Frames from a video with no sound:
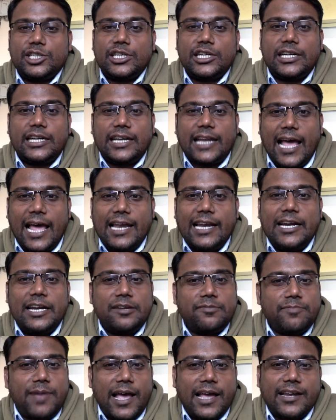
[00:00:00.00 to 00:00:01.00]
a talent
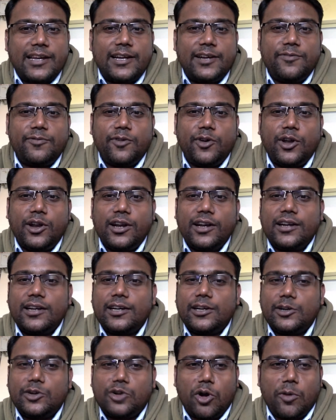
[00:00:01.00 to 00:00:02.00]
magnet for
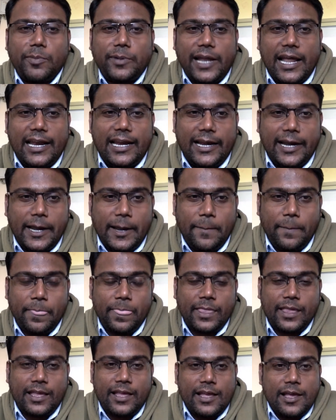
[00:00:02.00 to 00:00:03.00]
top talent.
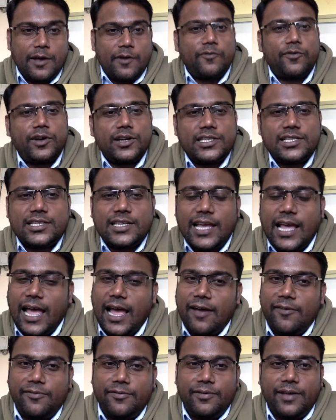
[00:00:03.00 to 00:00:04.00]
First,
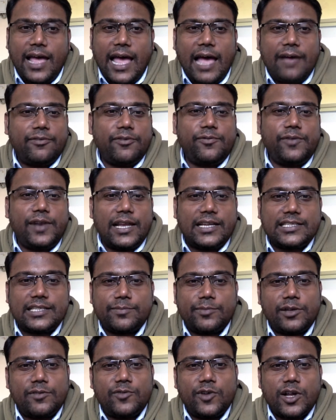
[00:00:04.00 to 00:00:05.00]
have a
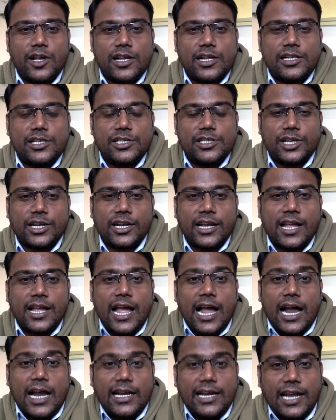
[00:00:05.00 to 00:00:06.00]
flexible work culture.
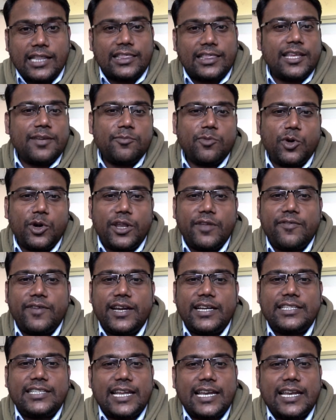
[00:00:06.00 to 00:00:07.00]
Nothing
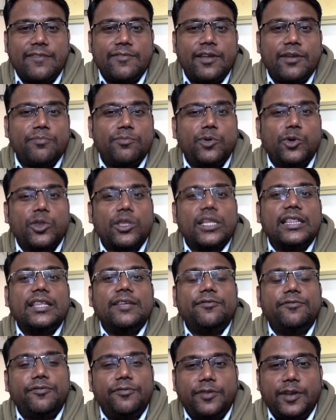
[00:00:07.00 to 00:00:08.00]
motivates anyone more than the
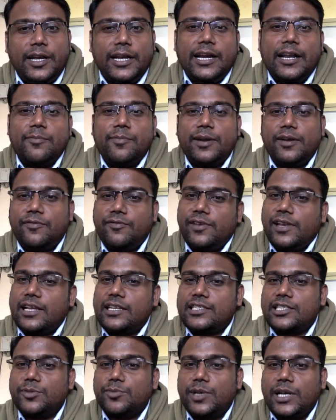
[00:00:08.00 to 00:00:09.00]
freedom and
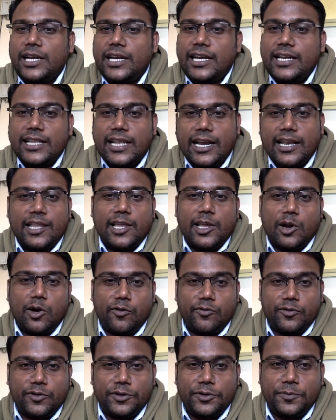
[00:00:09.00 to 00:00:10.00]
flexibility that they're offered.